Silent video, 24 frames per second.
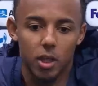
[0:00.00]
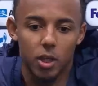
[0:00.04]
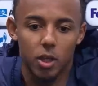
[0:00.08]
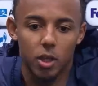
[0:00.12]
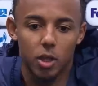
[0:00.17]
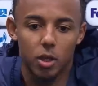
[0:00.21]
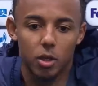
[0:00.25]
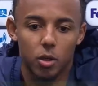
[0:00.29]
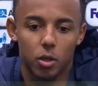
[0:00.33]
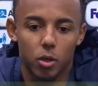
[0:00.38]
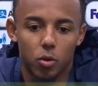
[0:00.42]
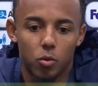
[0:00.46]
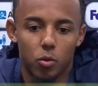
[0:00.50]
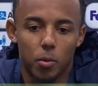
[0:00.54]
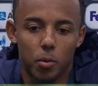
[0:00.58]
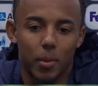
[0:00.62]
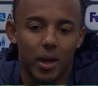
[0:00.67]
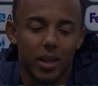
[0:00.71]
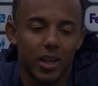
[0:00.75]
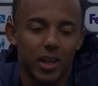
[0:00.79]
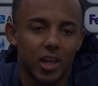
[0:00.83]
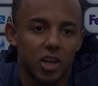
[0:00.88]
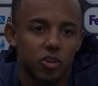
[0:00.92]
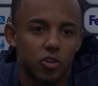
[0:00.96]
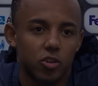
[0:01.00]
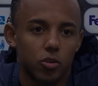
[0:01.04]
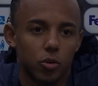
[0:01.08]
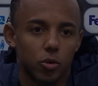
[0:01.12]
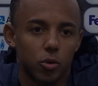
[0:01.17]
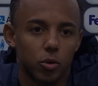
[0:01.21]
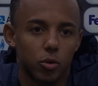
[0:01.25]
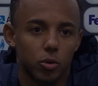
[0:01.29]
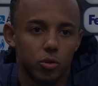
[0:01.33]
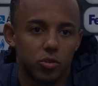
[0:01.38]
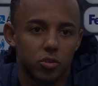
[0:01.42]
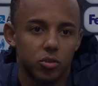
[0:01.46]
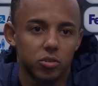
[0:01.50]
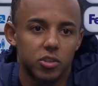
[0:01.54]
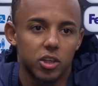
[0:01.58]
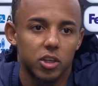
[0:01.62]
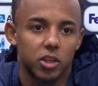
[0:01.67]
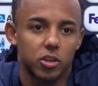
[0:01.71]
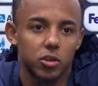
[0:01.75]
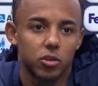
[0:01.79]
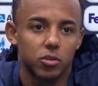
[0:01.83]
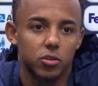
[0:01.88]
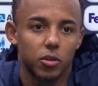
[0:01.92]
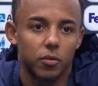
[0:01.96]
that defender Jules Koundé was
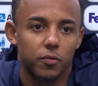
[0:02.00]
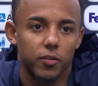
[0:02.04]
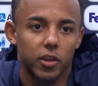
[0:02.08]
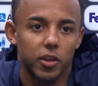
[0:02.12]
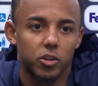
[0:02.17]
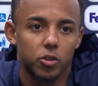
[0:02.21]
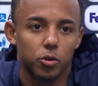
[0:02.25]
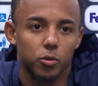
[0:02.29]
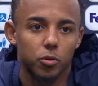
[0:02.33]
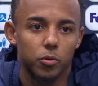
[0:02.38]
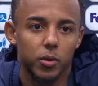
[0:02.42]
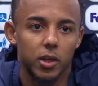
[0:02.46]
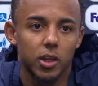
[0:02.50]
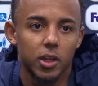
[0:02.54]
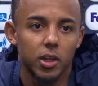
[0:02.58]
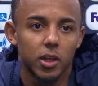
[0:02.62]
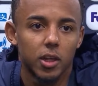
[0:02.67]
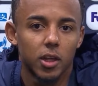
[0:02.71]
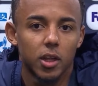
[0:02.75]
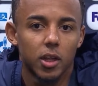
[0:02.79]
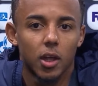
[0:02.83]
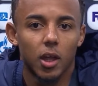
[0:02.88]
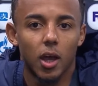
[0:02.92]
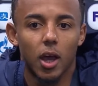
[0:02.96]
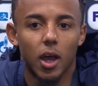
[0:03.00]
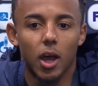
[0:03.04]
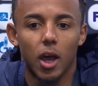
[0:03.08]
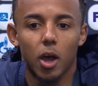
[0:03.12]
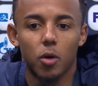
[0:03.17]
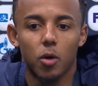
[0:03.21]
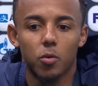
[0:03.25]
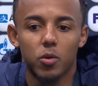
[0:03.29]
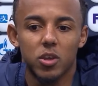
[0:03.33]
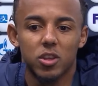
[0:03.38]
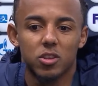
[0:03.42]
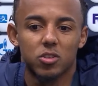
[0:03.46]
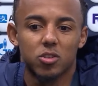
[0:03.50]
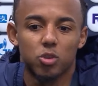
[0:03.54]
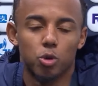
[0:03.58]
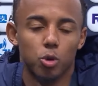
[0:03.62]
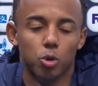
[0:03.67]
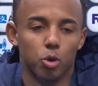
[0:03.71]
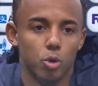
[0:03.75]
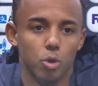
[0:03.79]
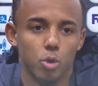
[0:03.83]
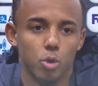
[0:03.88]
wearing in the match. The game was put on